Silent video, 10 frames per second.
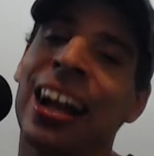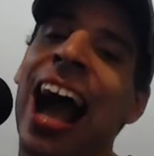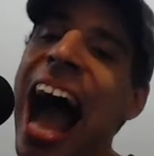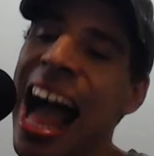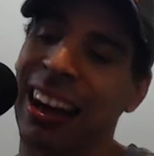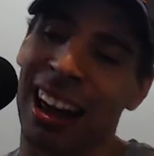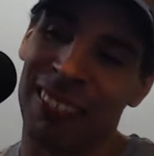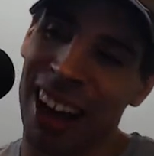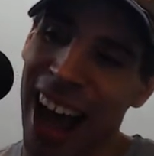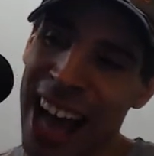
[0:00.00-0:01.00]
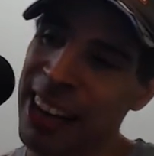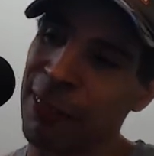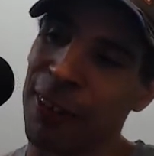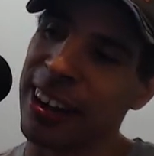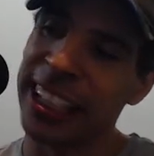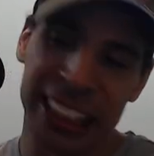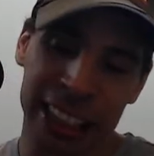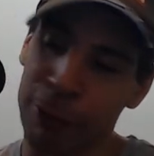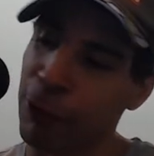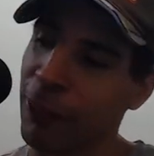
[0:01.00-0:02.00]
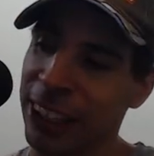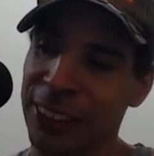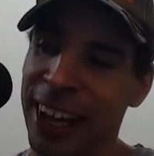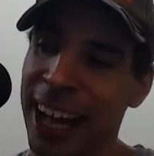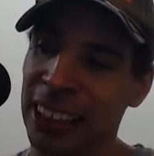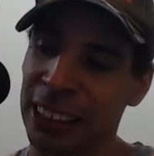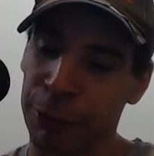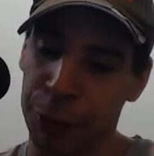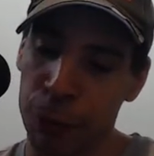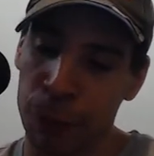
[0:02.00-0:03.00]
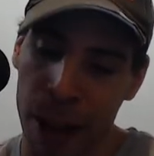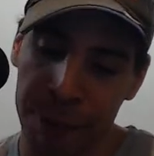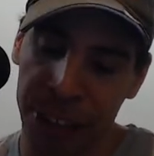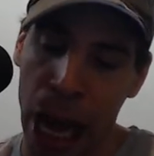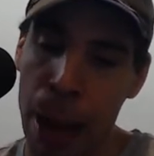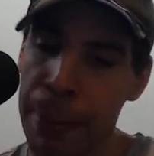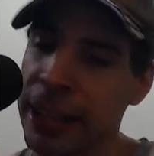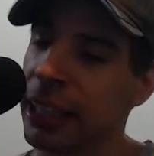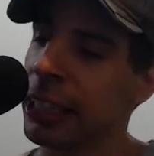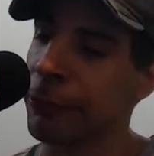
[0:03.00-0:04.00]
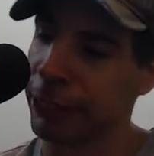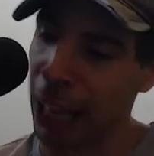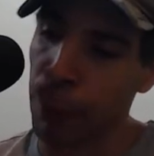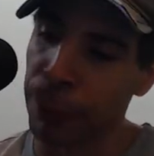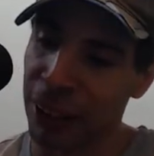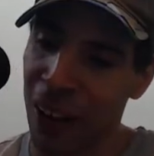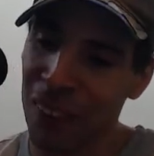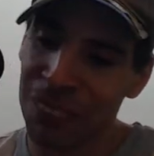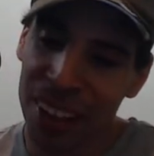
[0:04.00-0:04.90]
I love each and every one of you guys. If you have a comment, leave it down below.